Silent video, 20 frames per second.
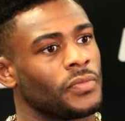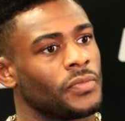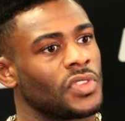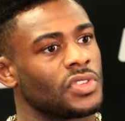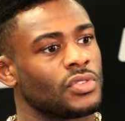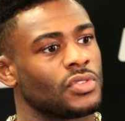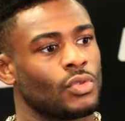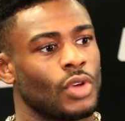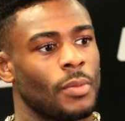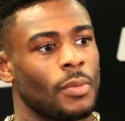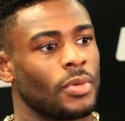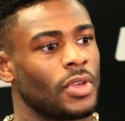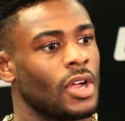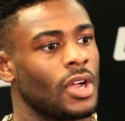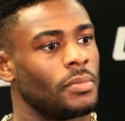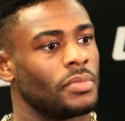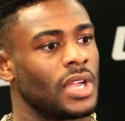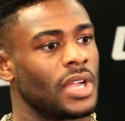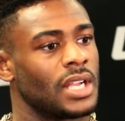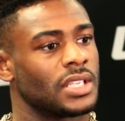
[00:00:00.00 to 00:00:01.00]
It's cramping
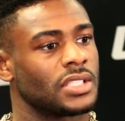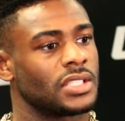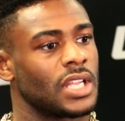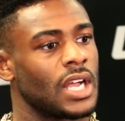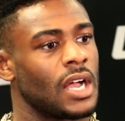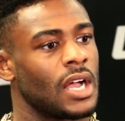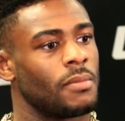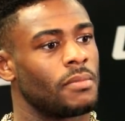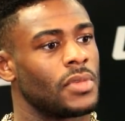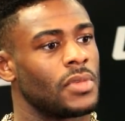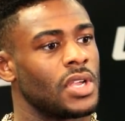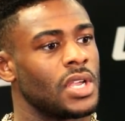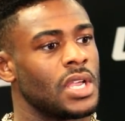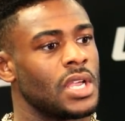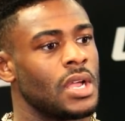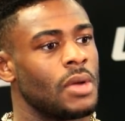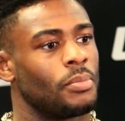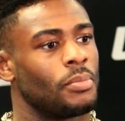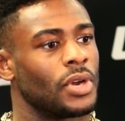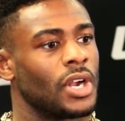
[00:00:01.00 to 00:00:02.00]
up nonstop.
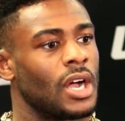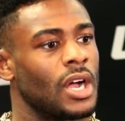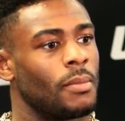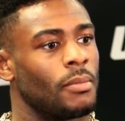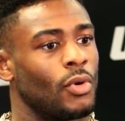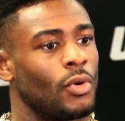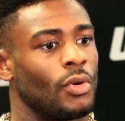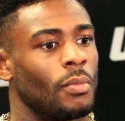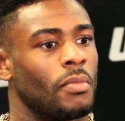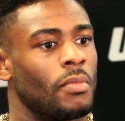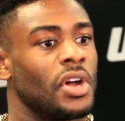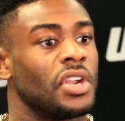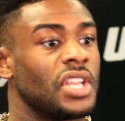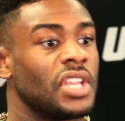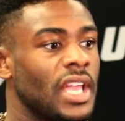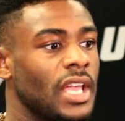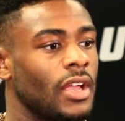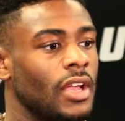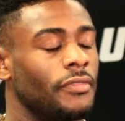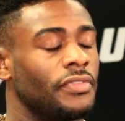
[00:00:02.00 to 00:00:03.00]
But on
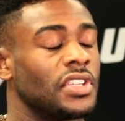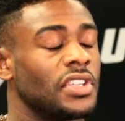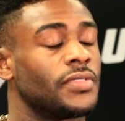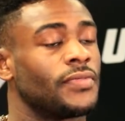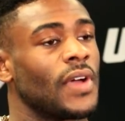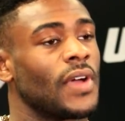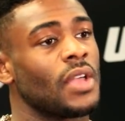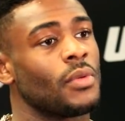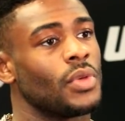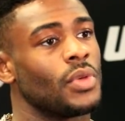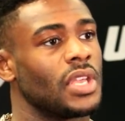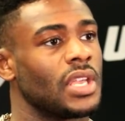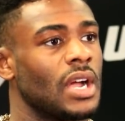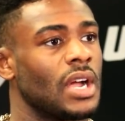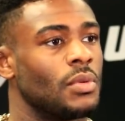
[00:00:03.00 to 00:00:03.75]
Monday of this fight week,